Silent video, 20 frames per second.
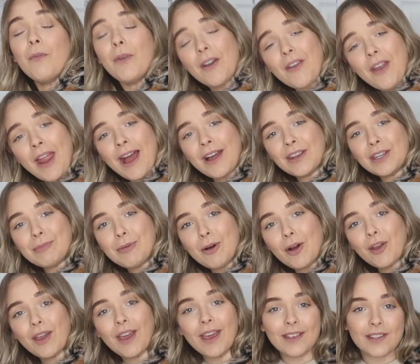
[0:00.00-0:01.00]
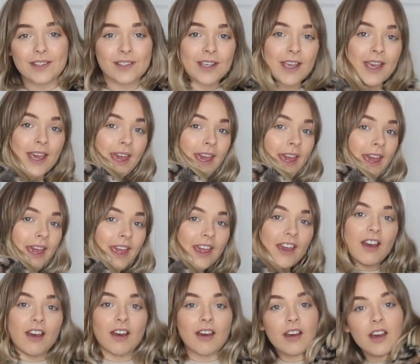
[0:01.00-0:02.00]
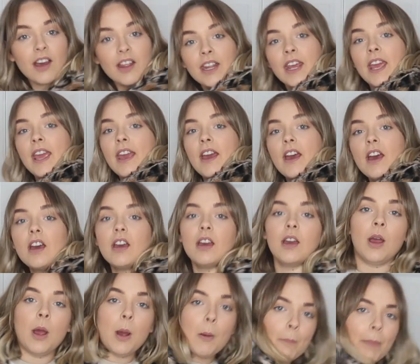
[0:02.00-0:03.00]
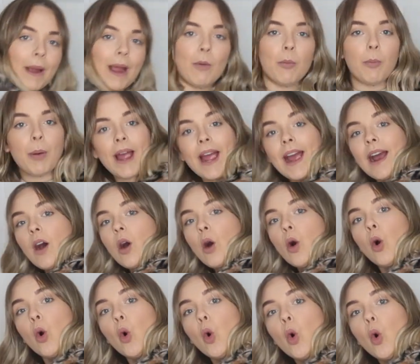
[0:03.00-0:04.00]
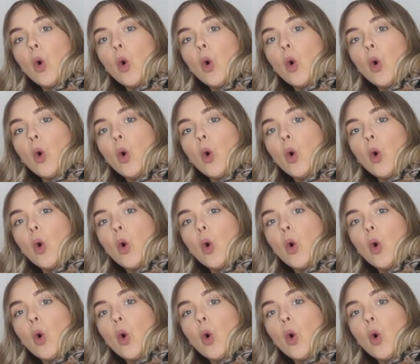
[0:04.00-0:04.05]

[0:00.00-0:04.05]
very handy pockets, here and here. Pow pow.